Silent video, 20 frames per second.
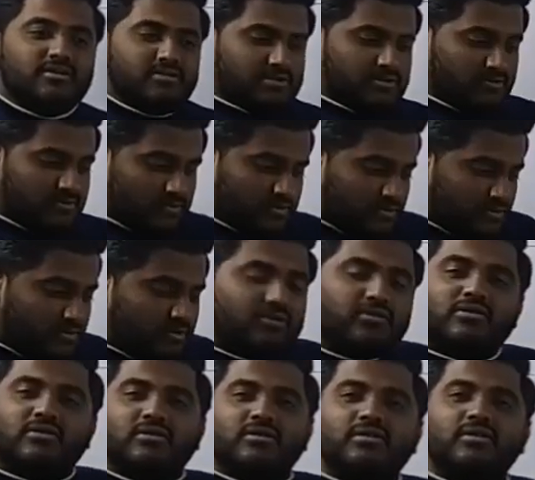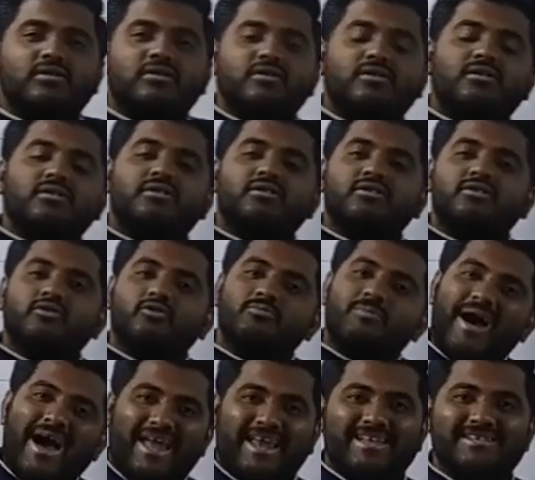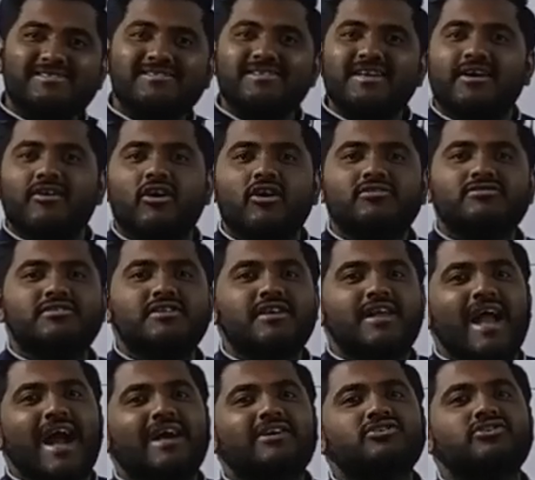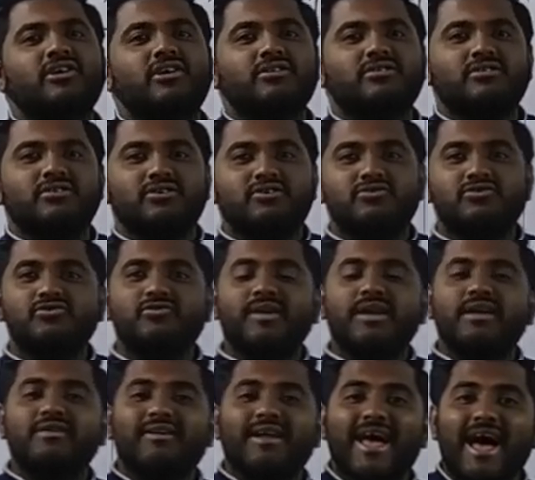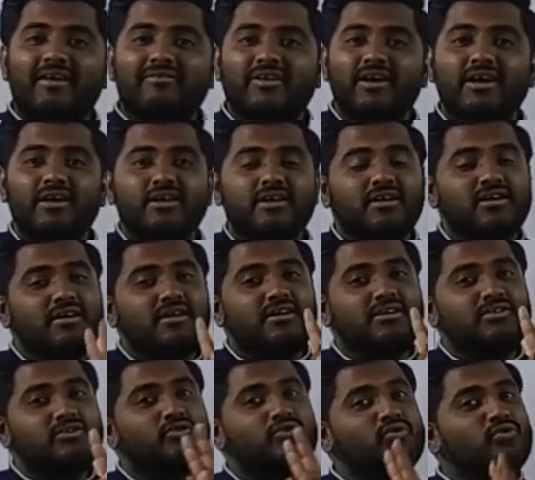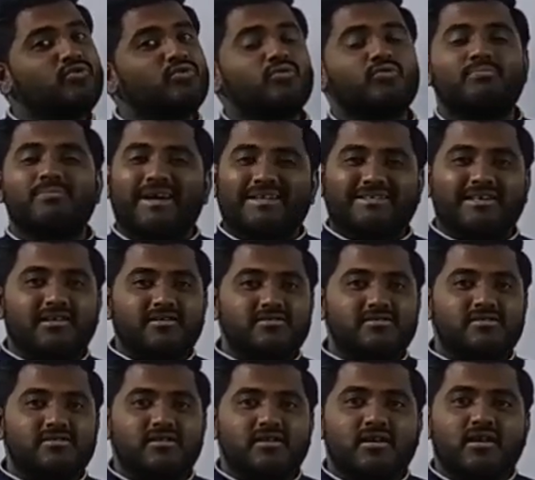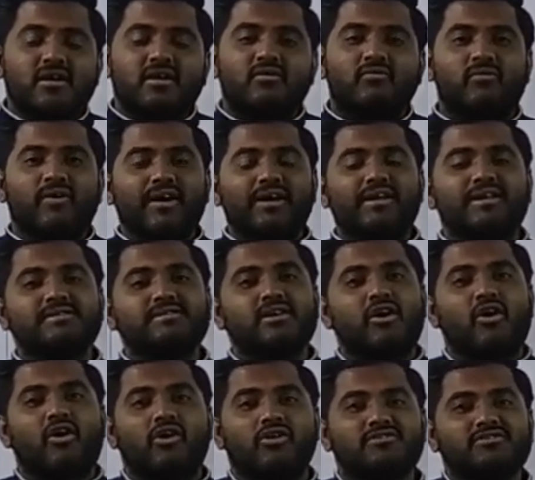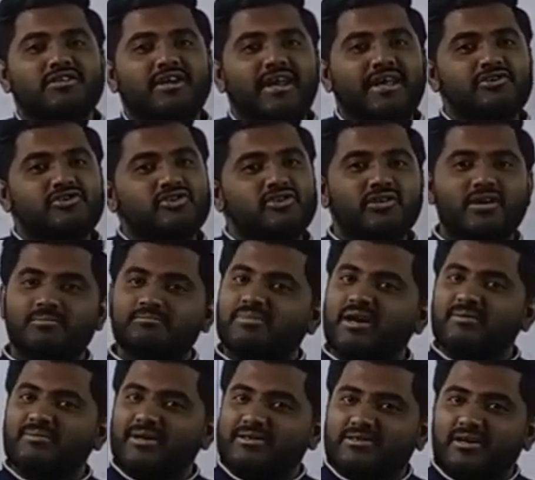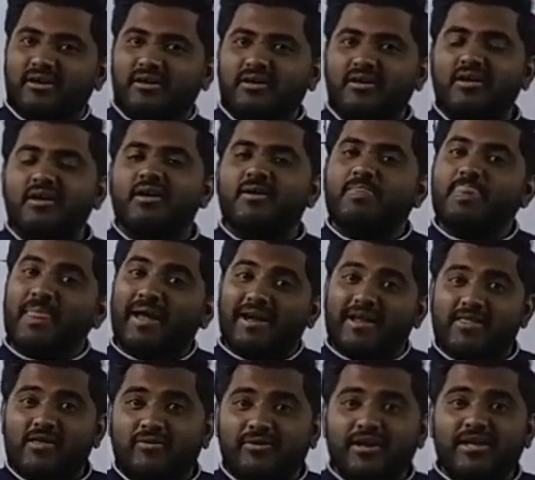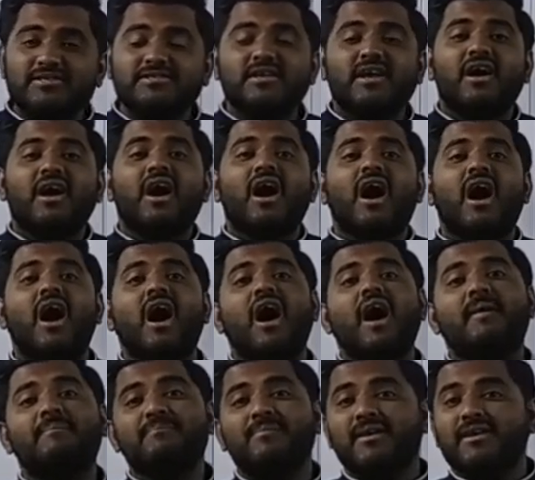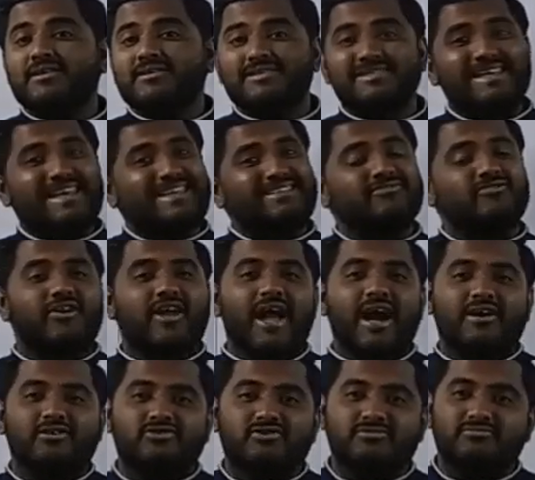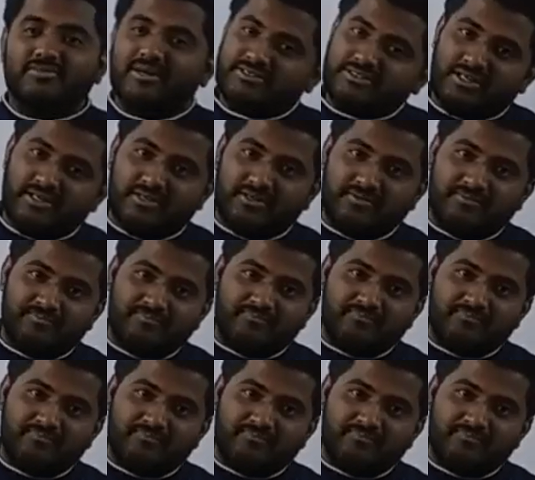So to balance the redox reaction, usually you are having two methods. One is oxidation number method, another one is half cell reaction method.